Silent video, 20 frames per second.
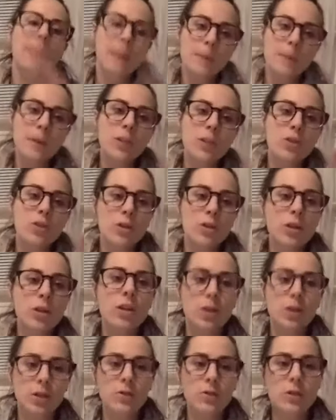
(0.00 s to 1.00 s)
Make sure that
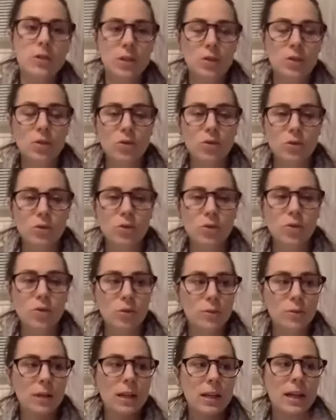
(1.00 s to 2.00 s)
you're using
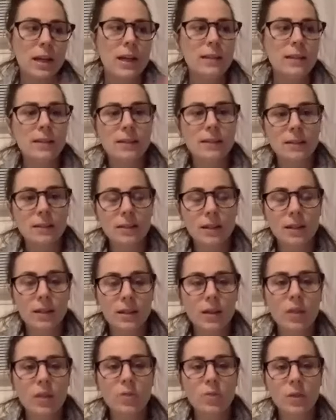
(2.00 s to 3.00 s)
social media as it's
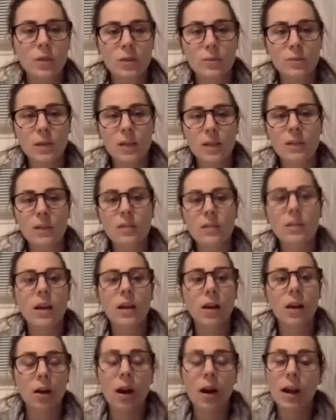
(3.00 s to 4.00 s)
intended, which means
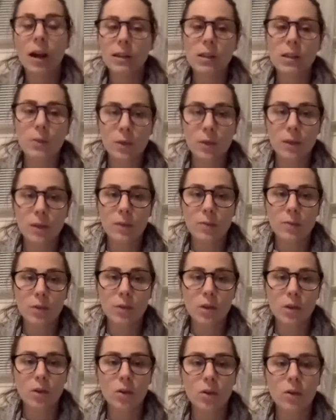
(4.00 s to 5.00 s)
interacting with them
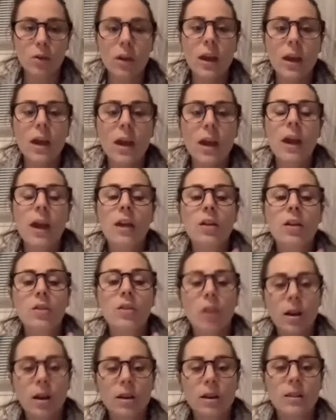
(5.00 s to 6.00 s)
too. And a
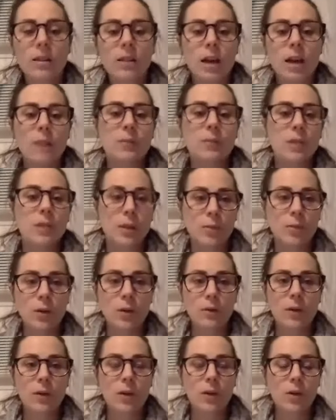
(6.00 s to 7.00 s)
lot of the times they
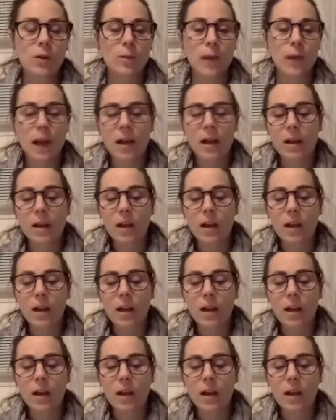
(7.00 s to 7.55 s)
will follow back.